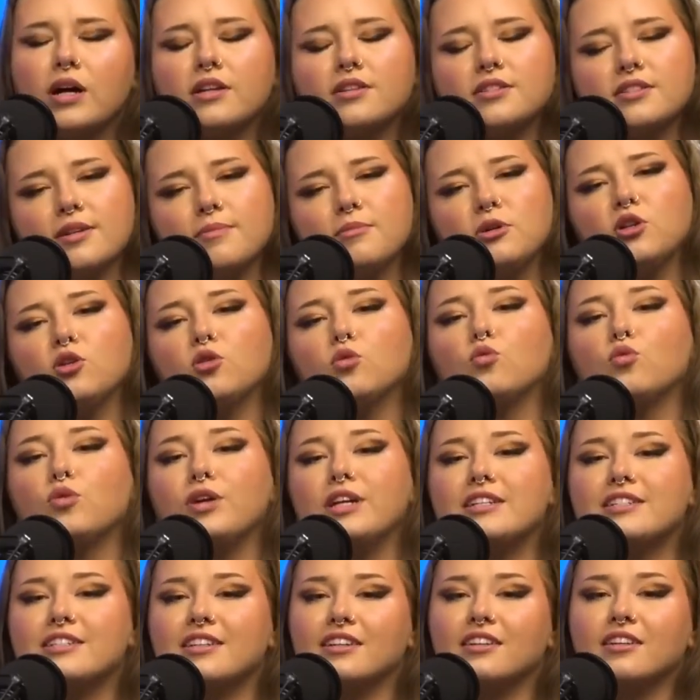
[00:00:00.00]
someone who
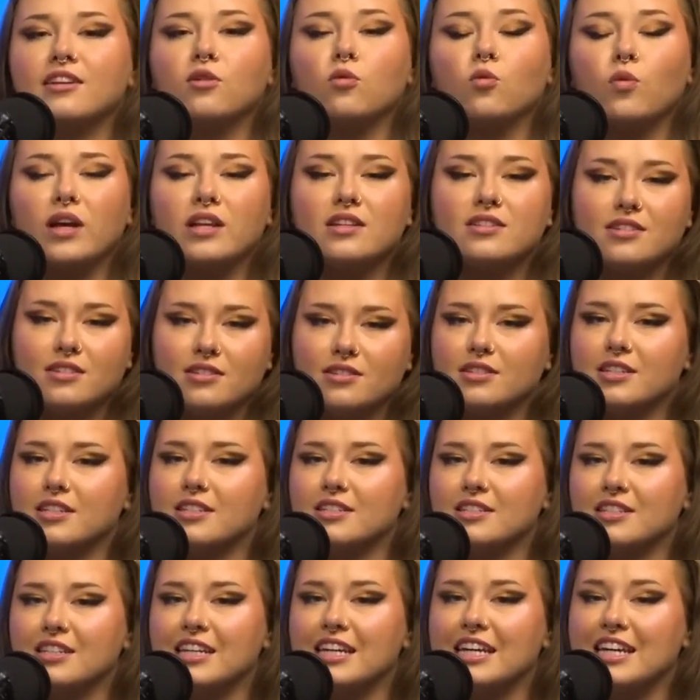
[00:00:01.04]
recently went to
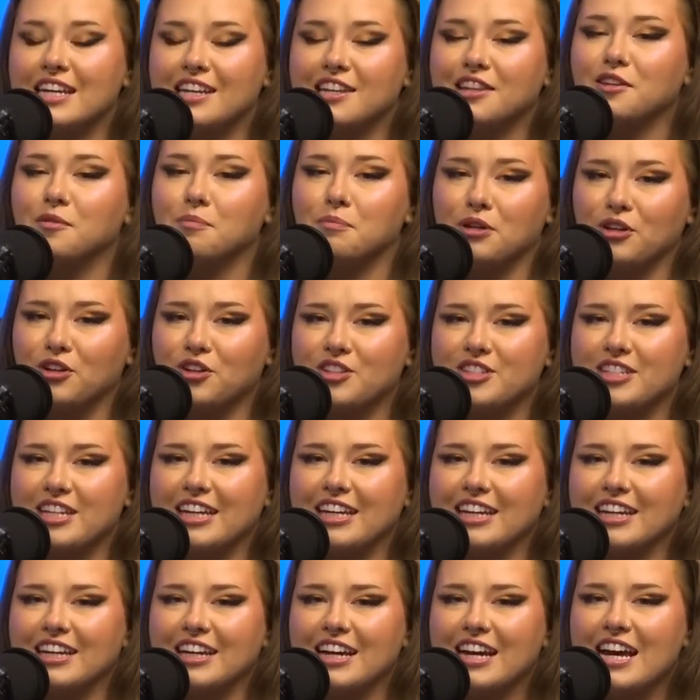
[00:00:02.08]
Disney in the
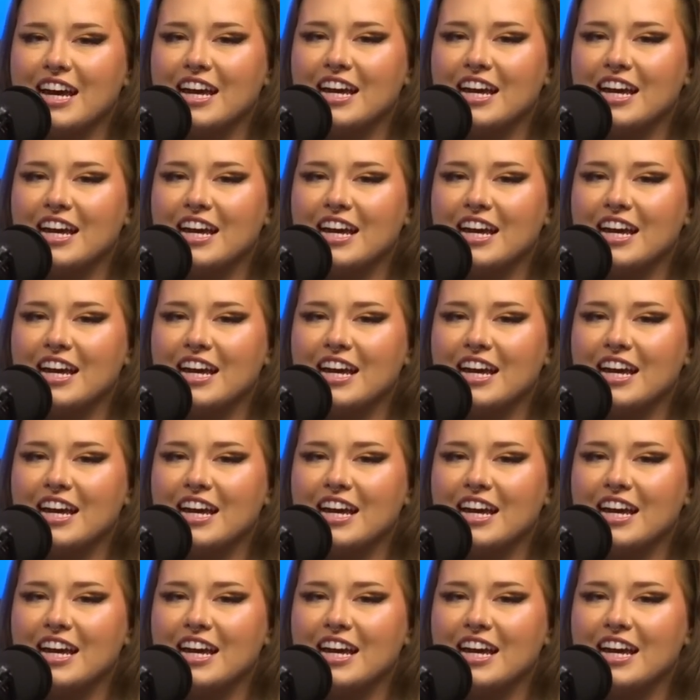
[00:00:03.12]
building.